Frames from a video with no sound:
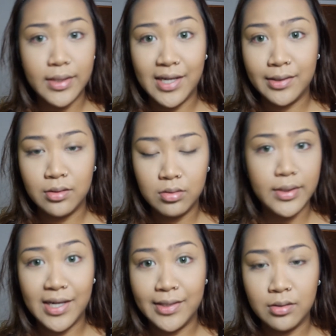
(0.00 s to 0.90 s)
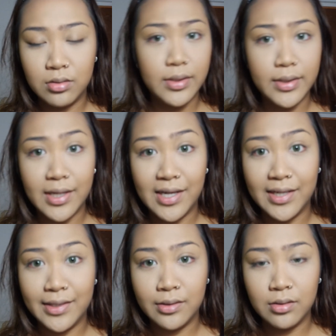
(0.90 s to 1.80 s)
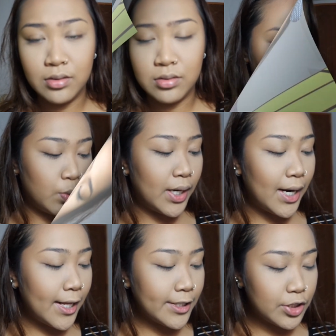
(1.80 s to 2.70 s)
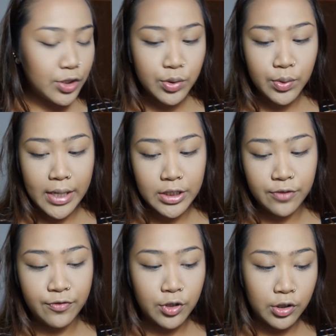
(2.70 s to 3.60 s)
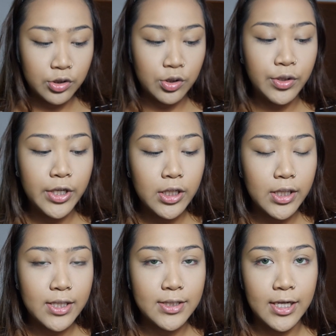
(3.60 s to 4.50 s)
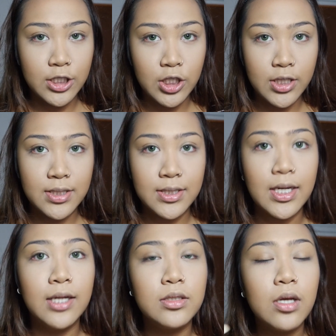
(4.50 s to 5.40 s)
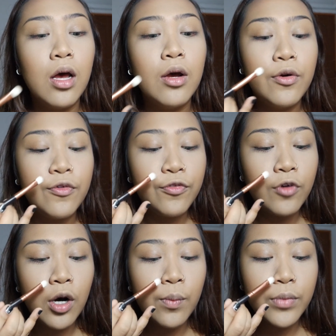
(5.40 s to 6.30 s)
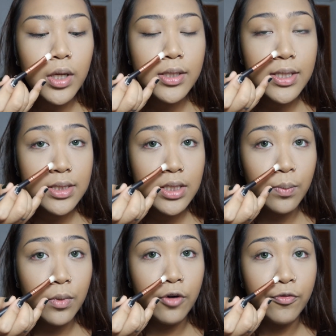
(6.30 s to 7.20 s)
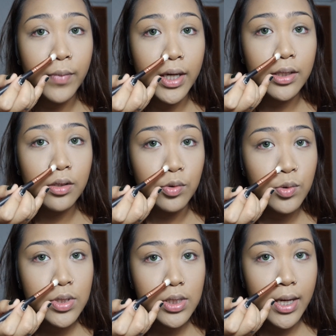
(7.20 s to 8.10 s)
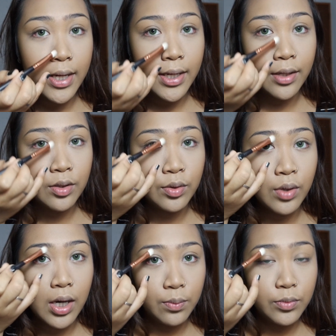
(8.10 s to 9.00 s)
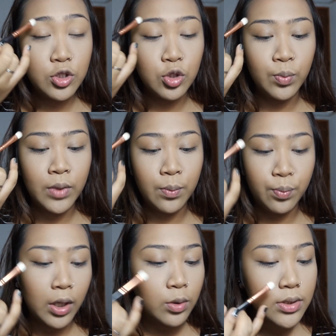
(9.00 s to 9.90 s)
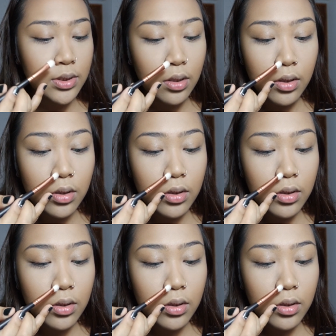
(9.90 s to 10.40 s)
Done. So what I like to do actually for contouring is actually start from the tip of my nose and then go up to my brows.